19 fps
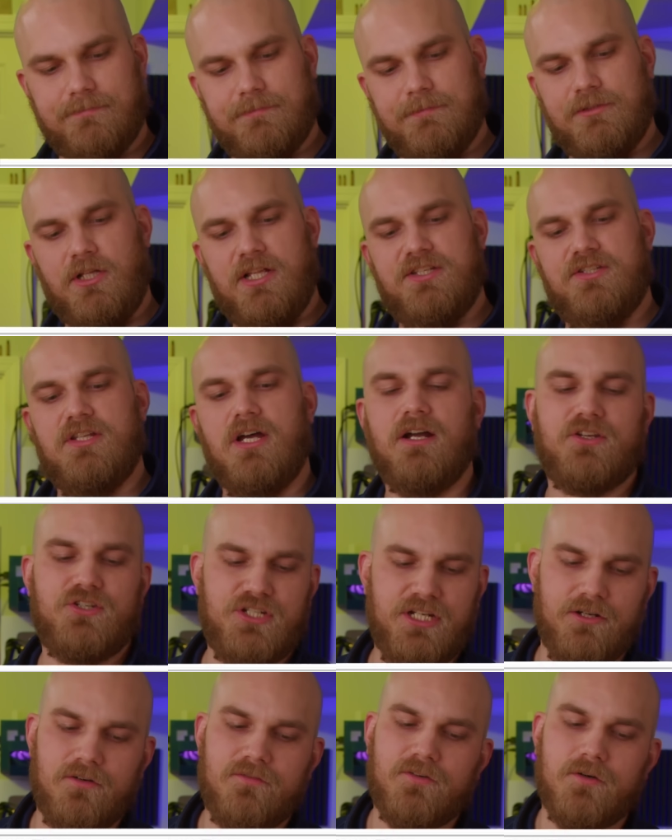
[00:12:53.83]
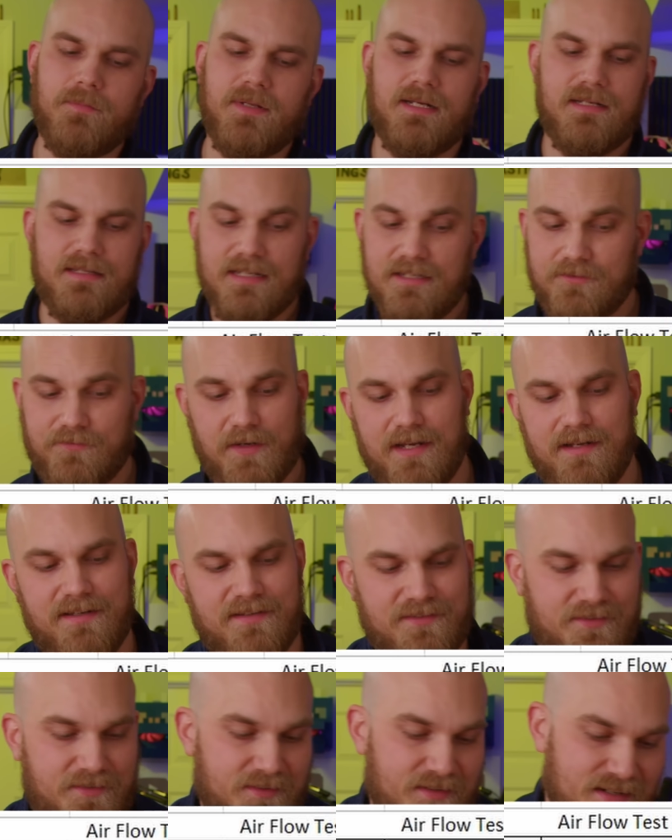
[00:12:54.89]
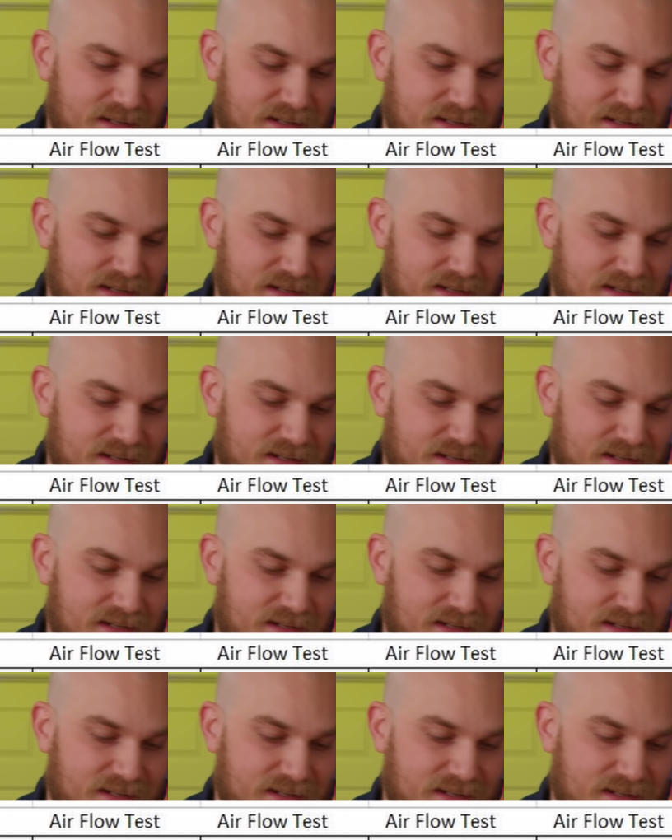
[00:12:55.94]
So let's talk Cheater for a minute. This fan is,